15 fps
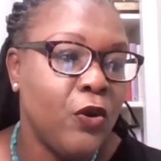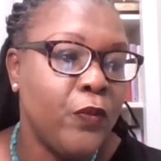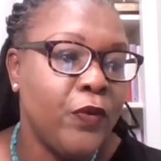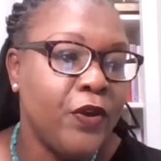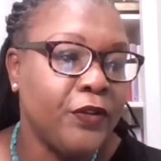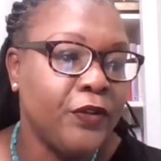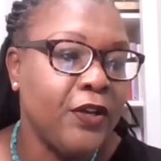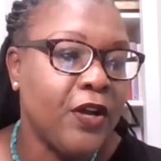
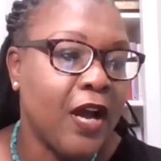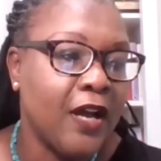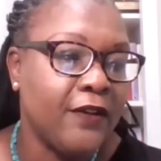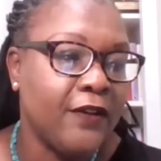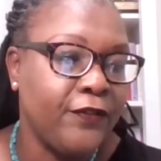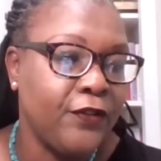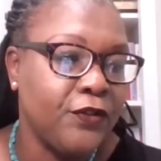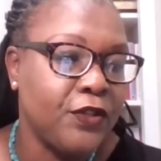We only got a
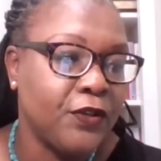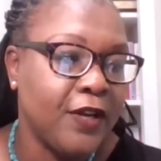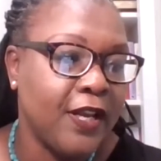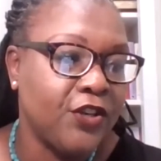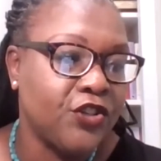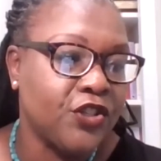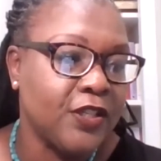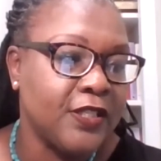few
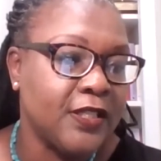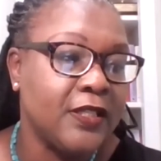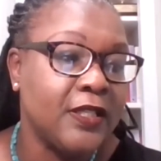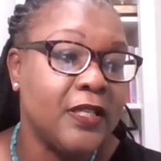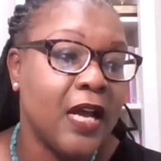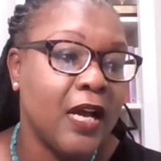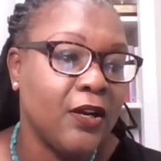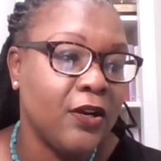donations. It
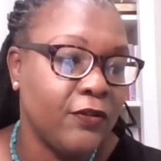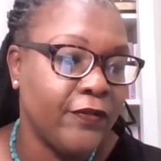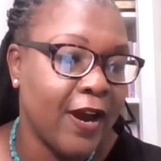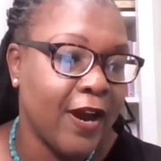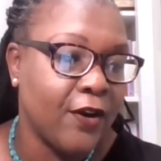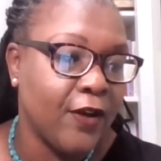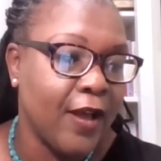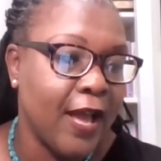did not go
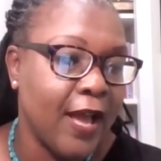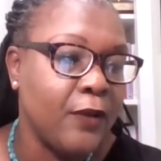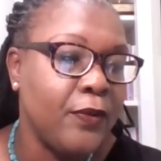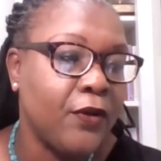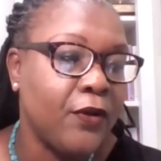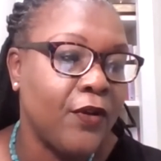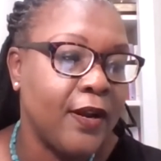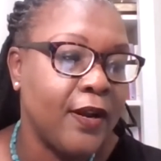viral. How do we
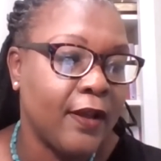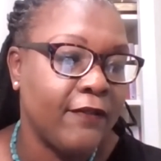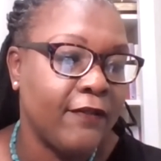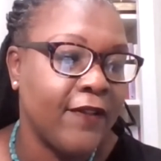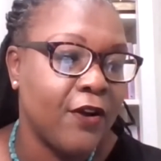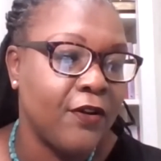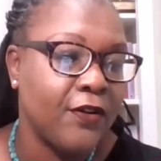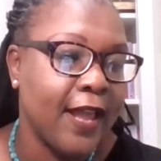create a
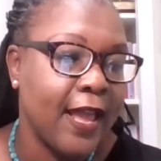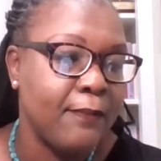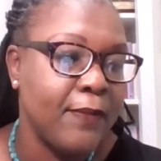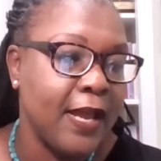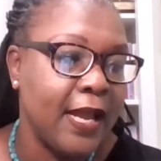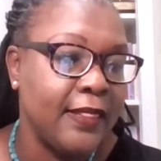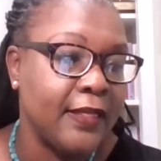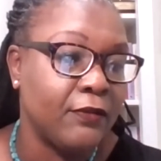viral
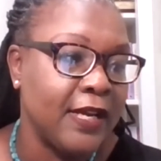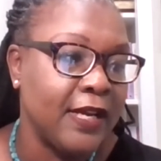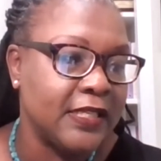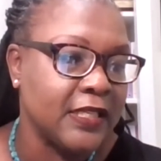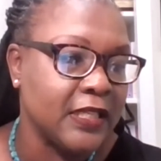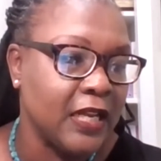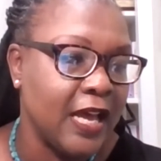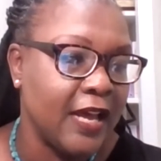campaign that
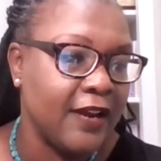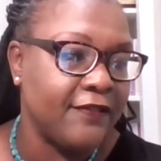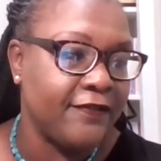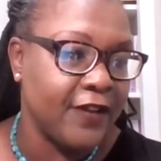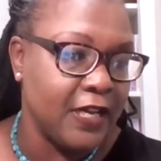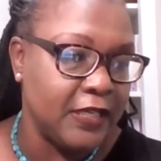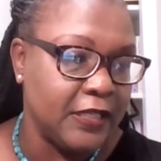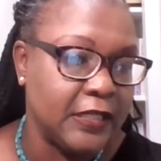raises a lot of
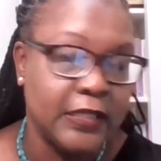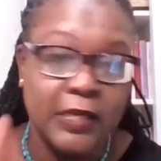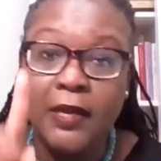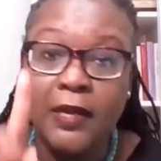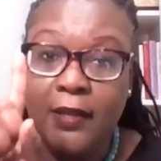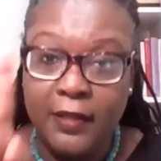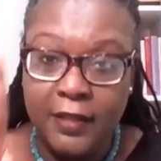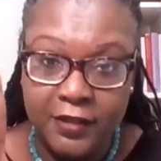funds?
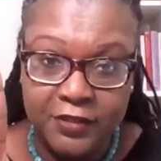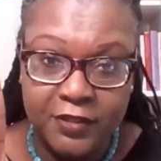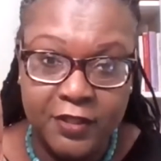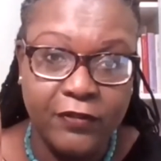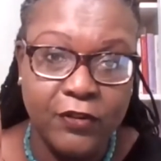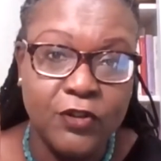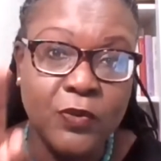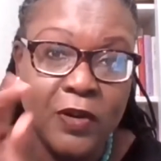here's the
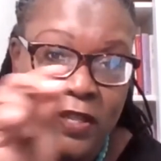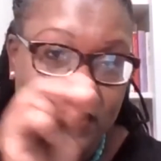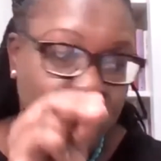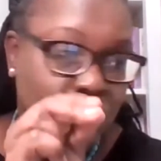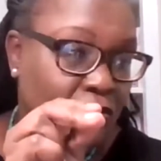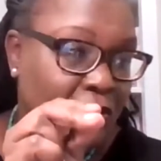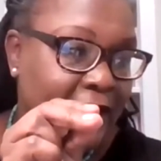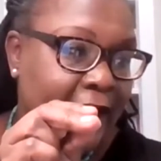first one, and
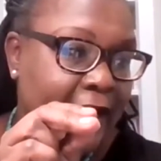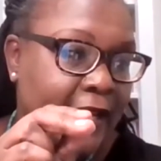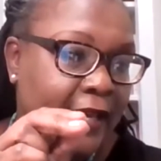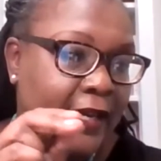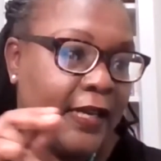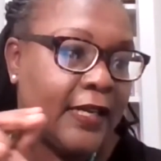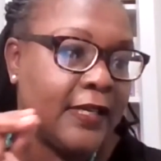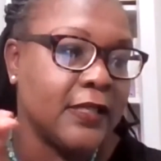it's
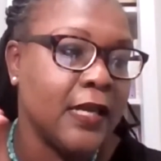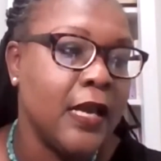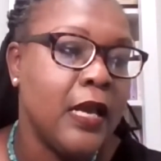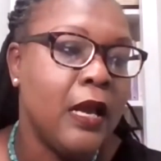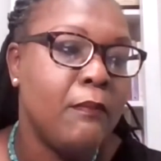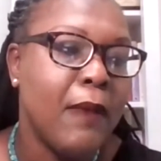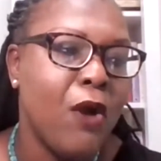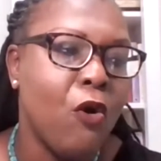related, is
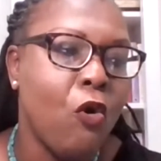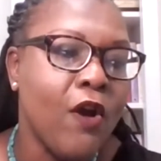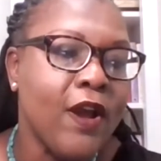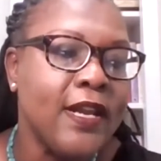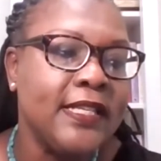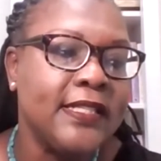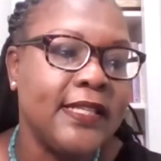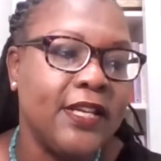my
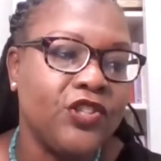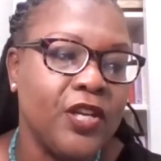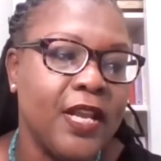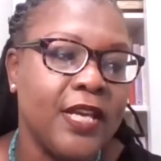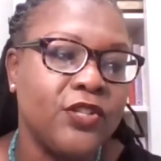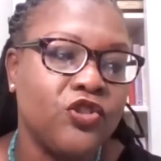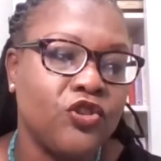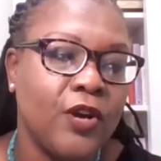organization
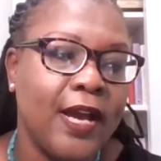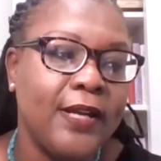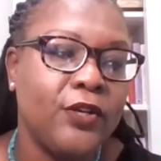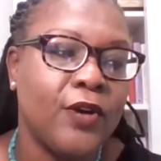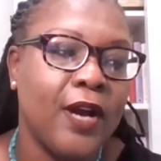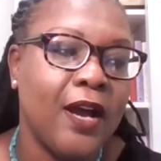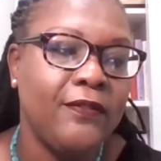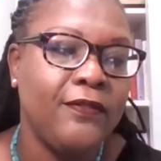has tried
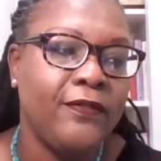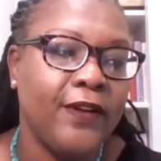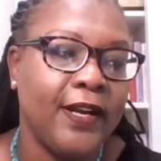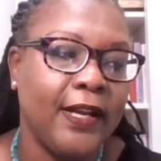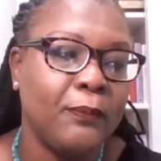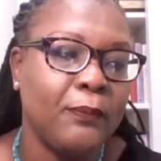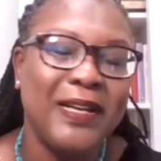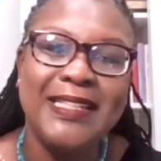
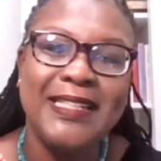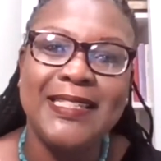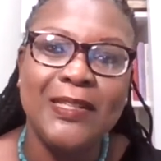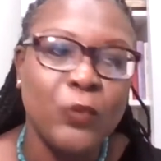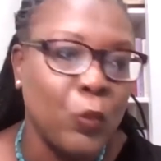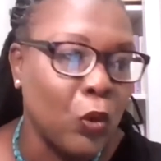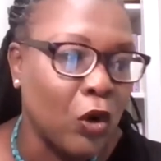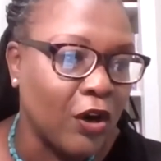crowdfunding, but it
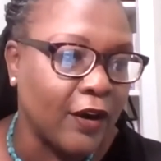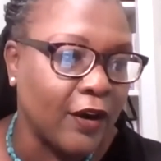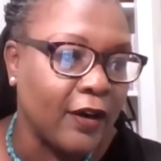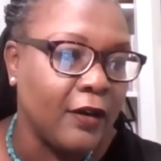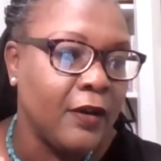didn't work.